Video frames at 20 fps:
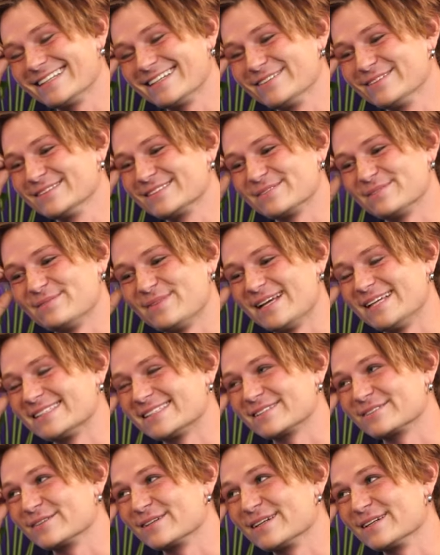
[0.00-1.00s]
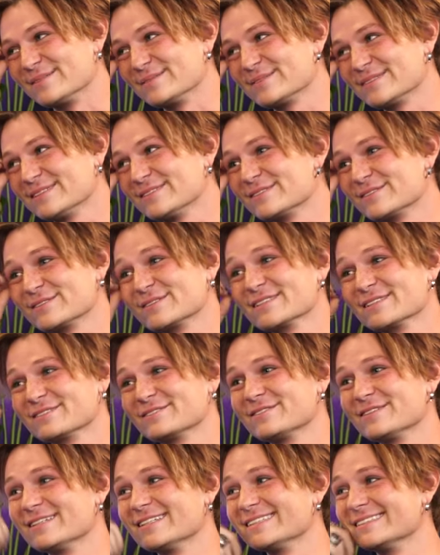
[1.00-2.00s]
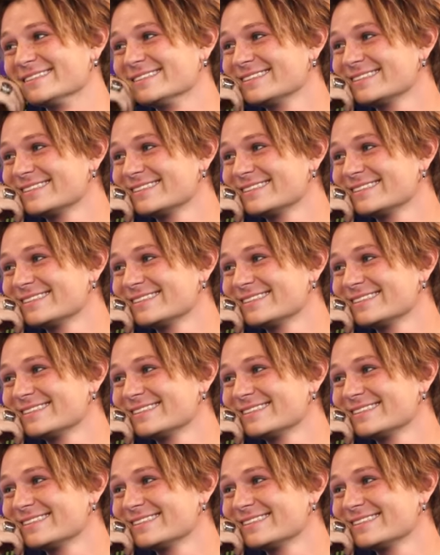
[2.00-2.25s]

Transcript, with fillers: It was an amazing ramp. It was really fun.